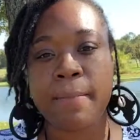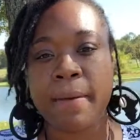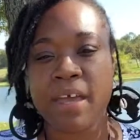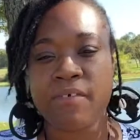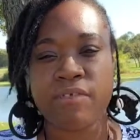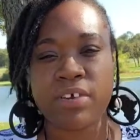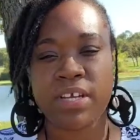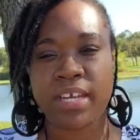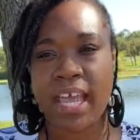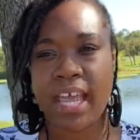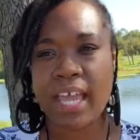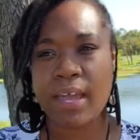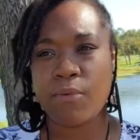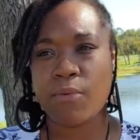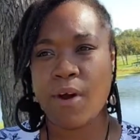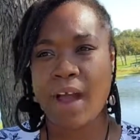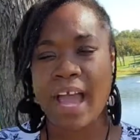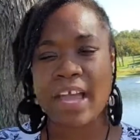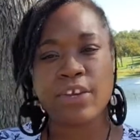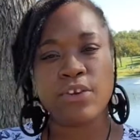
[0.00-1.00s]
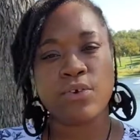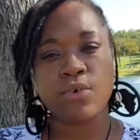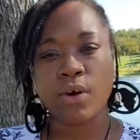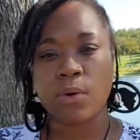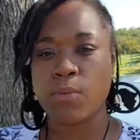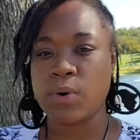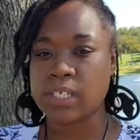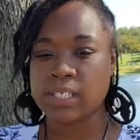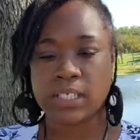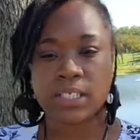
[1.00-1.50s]
every day where I knew I
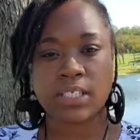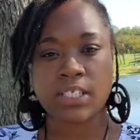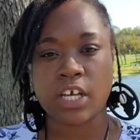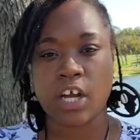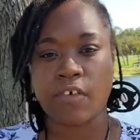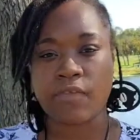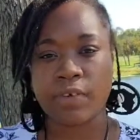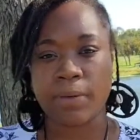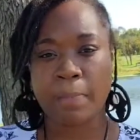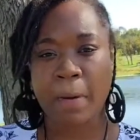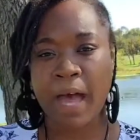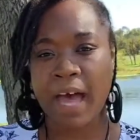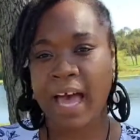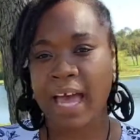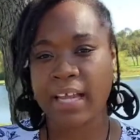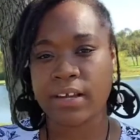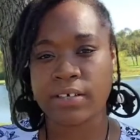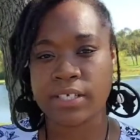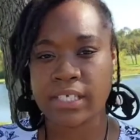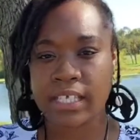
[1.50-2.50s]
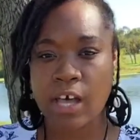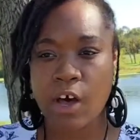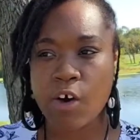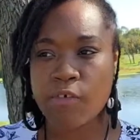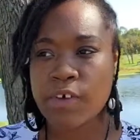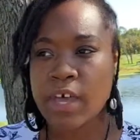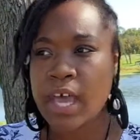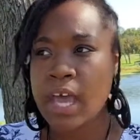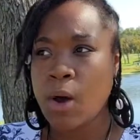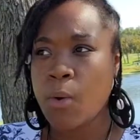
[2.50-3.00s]
wasn't serving my higher
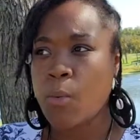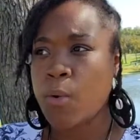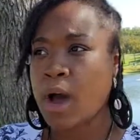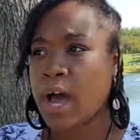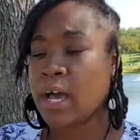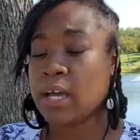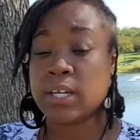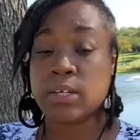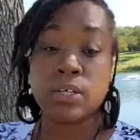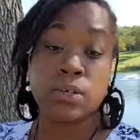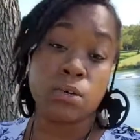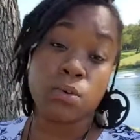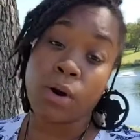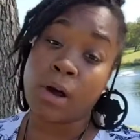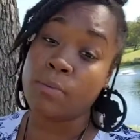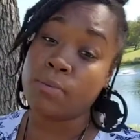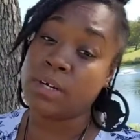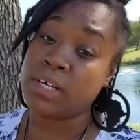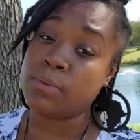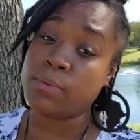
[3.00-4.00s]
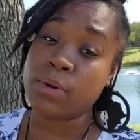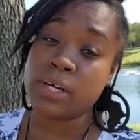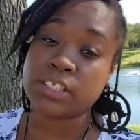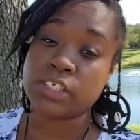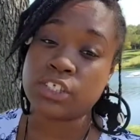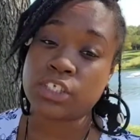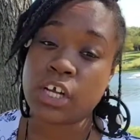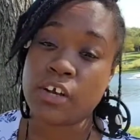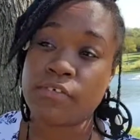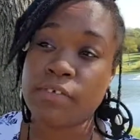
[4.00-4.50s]
self, where I knew it
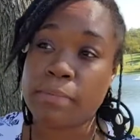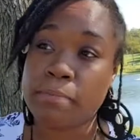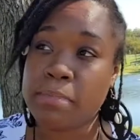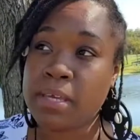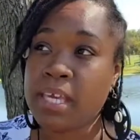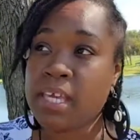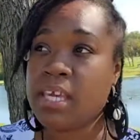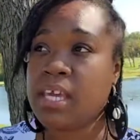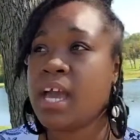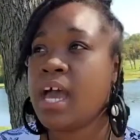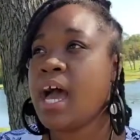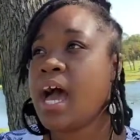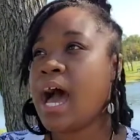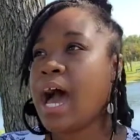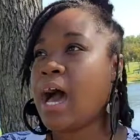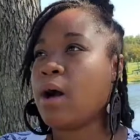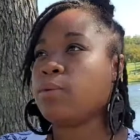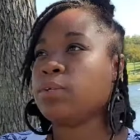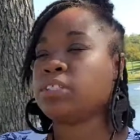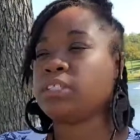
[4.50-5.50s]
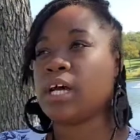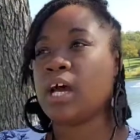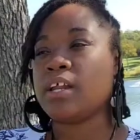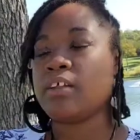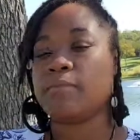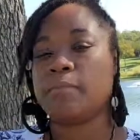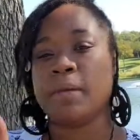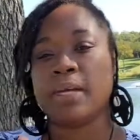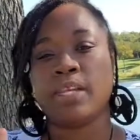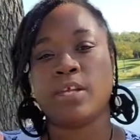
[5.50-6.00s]
wasn't serving me. I was tired
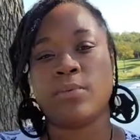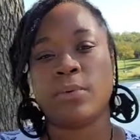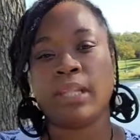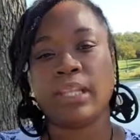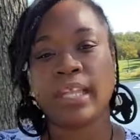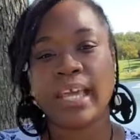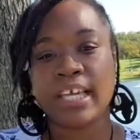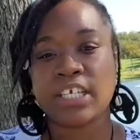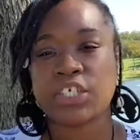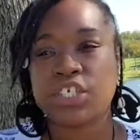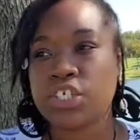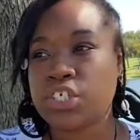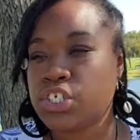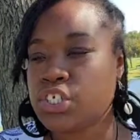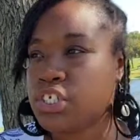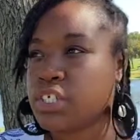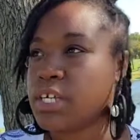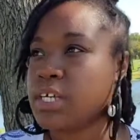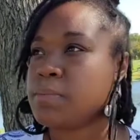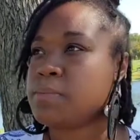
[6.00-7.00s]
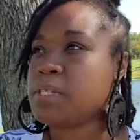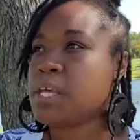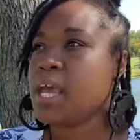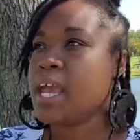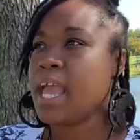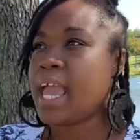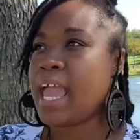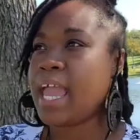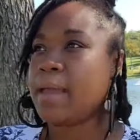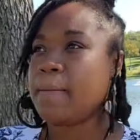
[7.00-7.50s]
of being in relationships
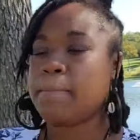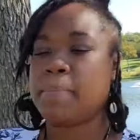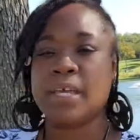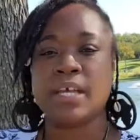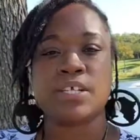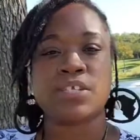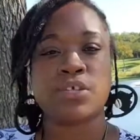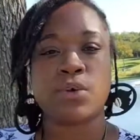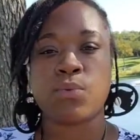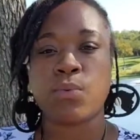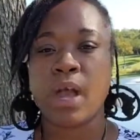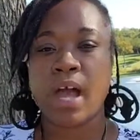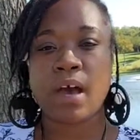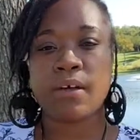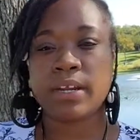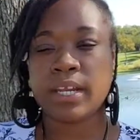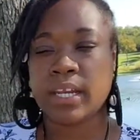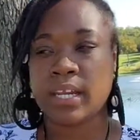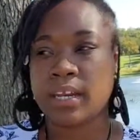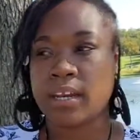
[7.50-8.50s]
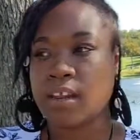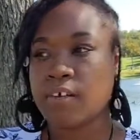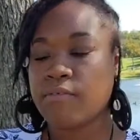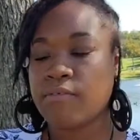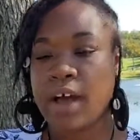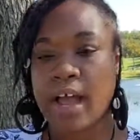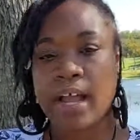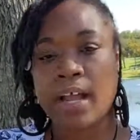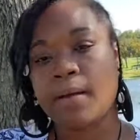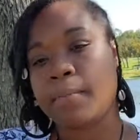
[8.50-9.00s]
and being surrounded in an
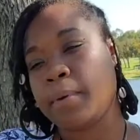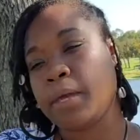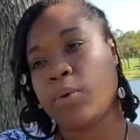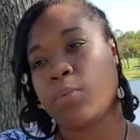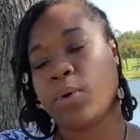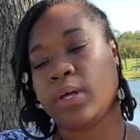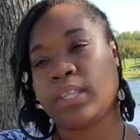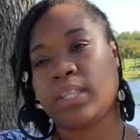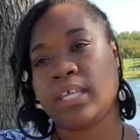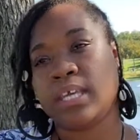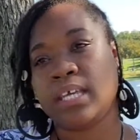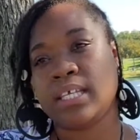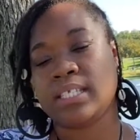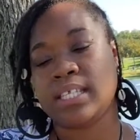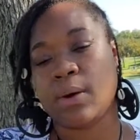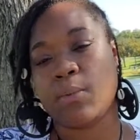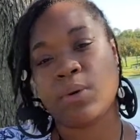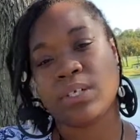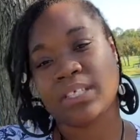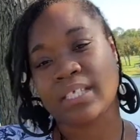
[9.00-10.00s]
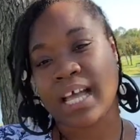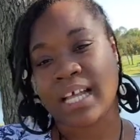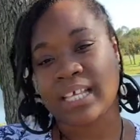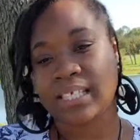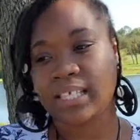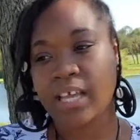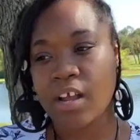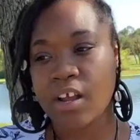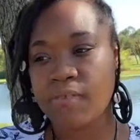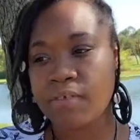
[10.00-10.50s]
environment with things that was not
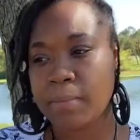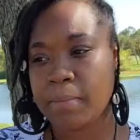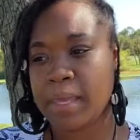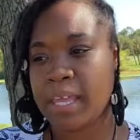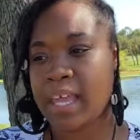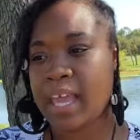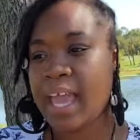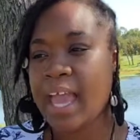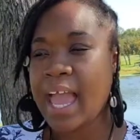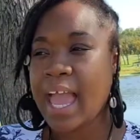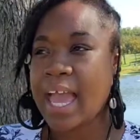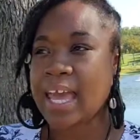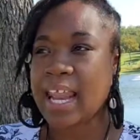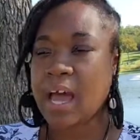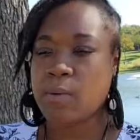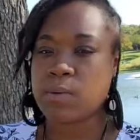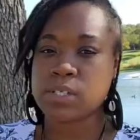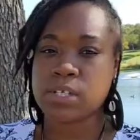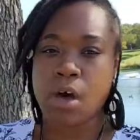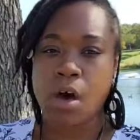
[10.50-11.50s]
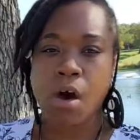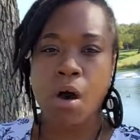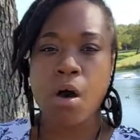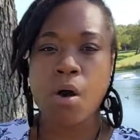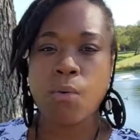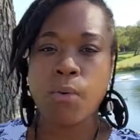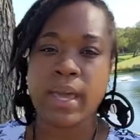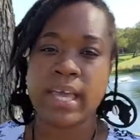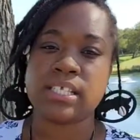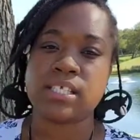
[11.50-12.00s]
serving me. And I was
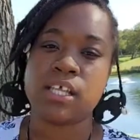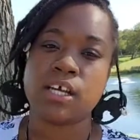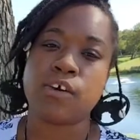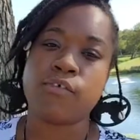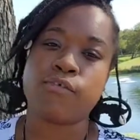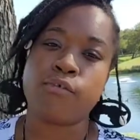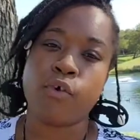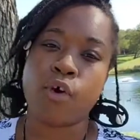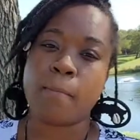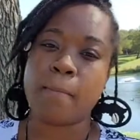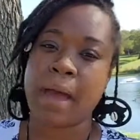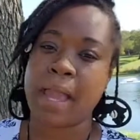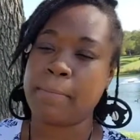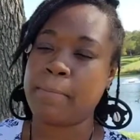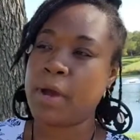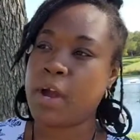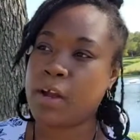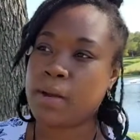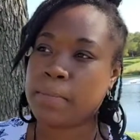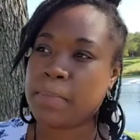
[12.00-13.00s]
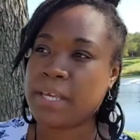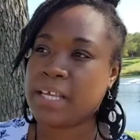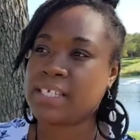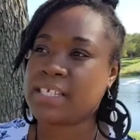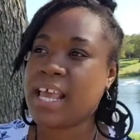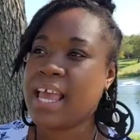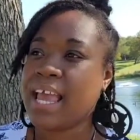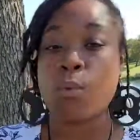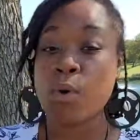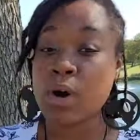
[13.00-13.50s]
always looking for my purpose.
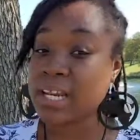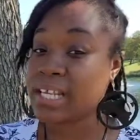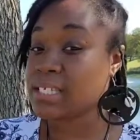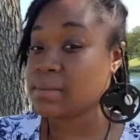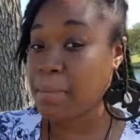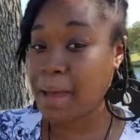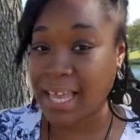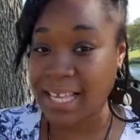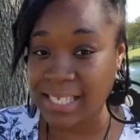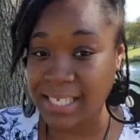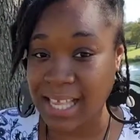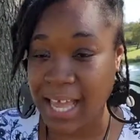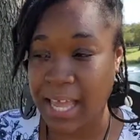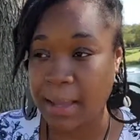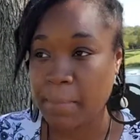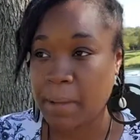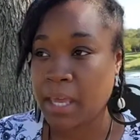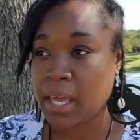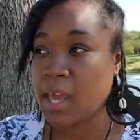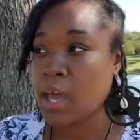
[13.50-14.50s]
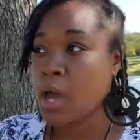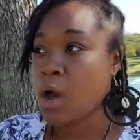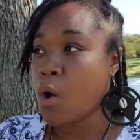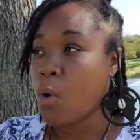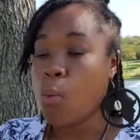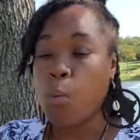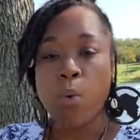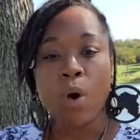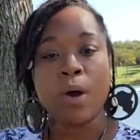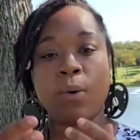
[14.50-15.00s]
What is my assignment?
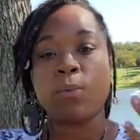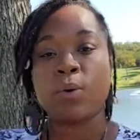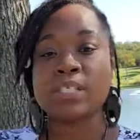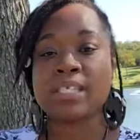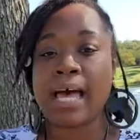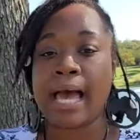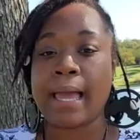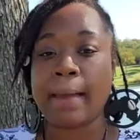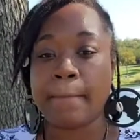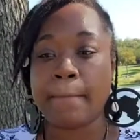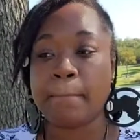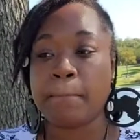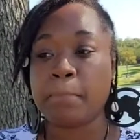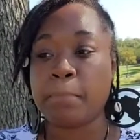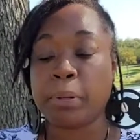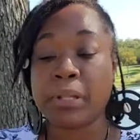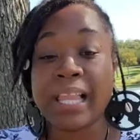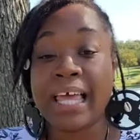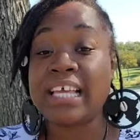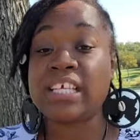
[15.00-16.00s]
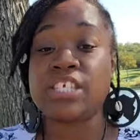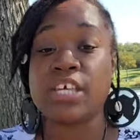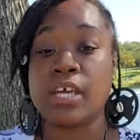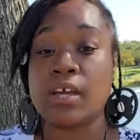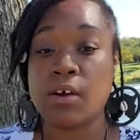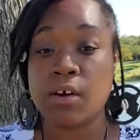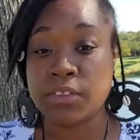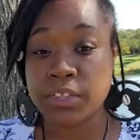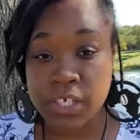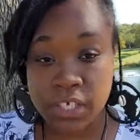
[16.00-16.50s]
What was I placed
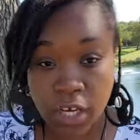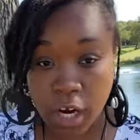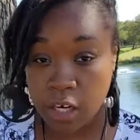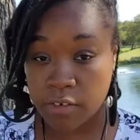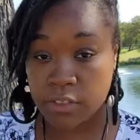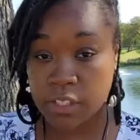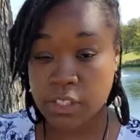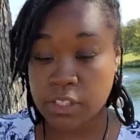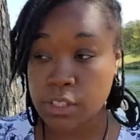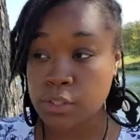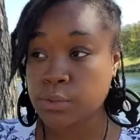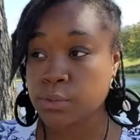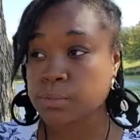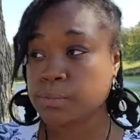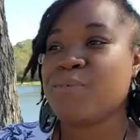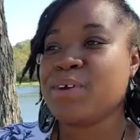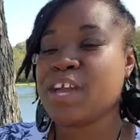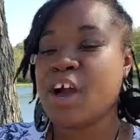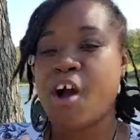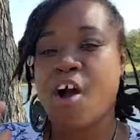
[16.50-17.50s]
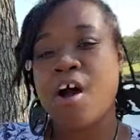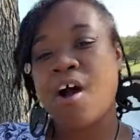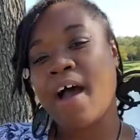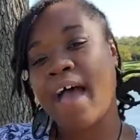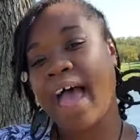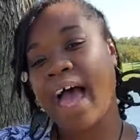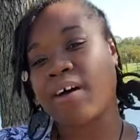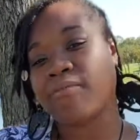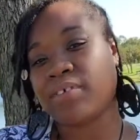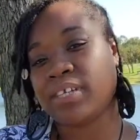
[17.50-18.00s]
here on this earth to do? We all
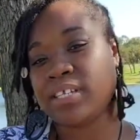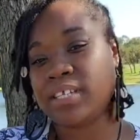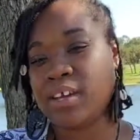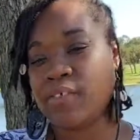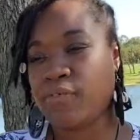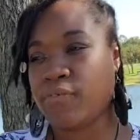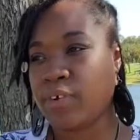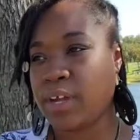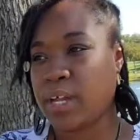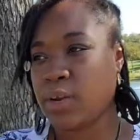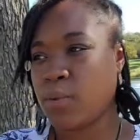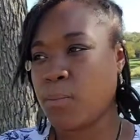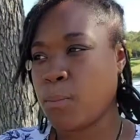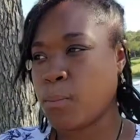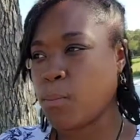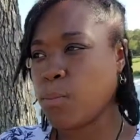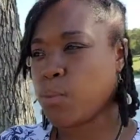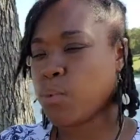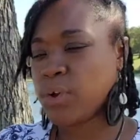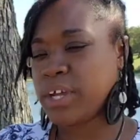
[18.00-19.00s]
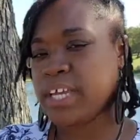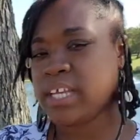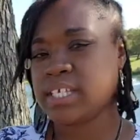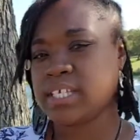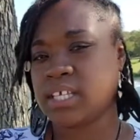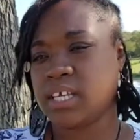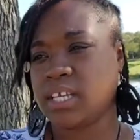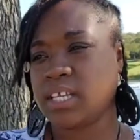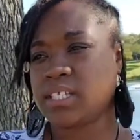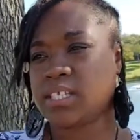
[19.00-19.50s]
have a different
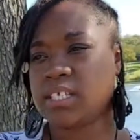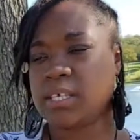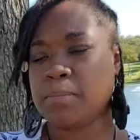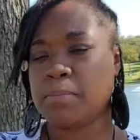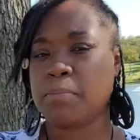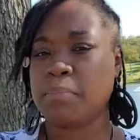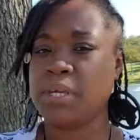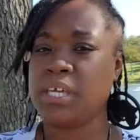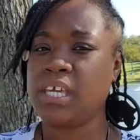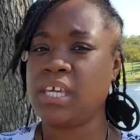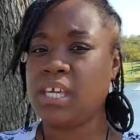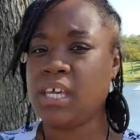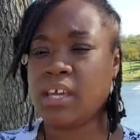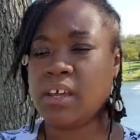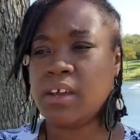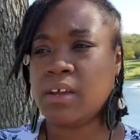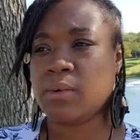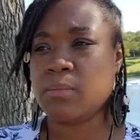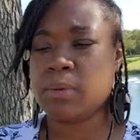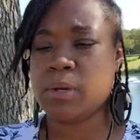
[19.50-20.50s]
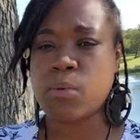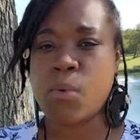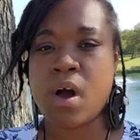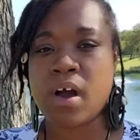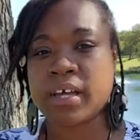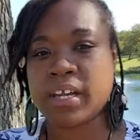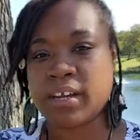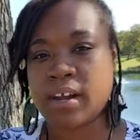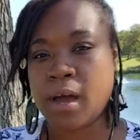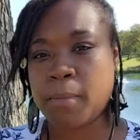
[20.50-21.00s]
reason to be here and be
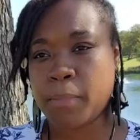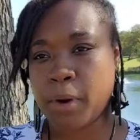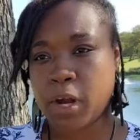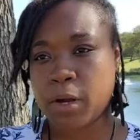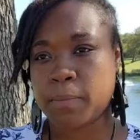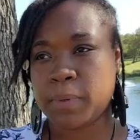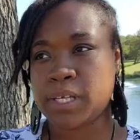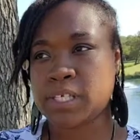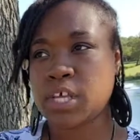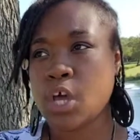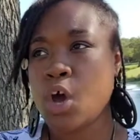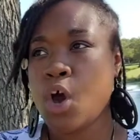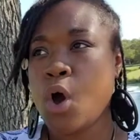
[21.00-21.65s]
walking in our purpose.